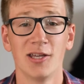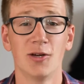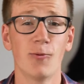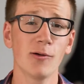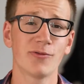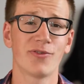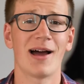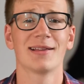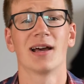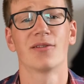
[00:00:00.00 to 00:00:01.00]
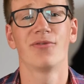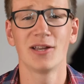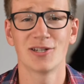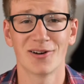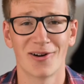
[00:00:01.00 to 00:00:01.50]
You won't find that
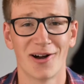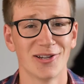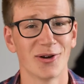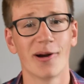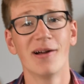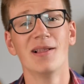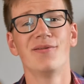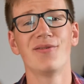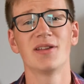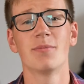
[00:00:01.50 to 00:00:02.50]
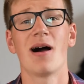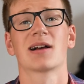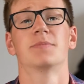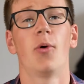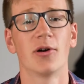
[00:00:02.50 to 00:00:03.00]
feature on your
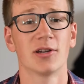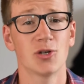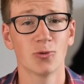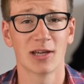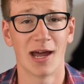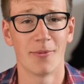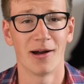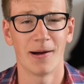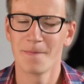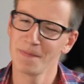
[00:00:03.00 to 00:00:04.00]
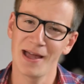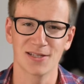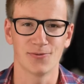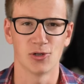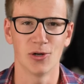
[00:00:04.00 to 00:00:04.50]
$50 point-and-shoot camera,
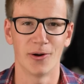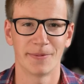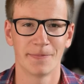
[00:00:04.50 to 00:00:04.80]
that's for sure.